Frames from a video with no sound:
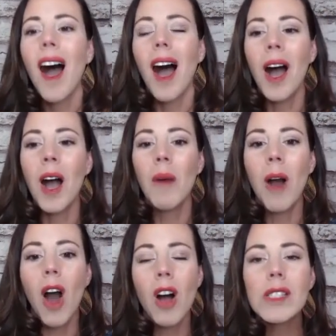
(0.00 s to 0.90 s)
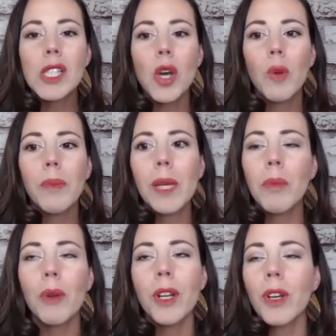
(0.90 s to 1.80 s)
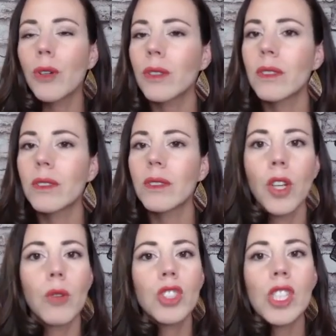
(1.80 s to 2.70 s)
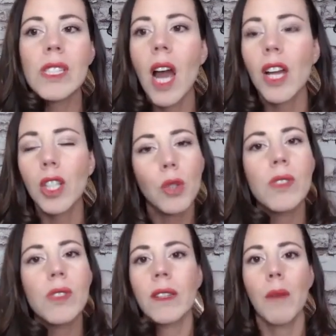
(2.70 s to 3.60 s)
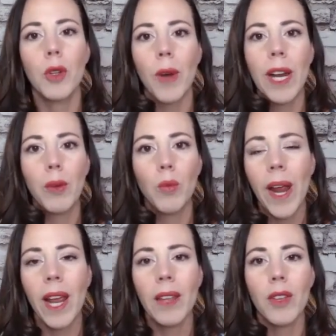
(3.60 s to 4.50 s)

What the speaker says: Also people that are, just not using them the right way.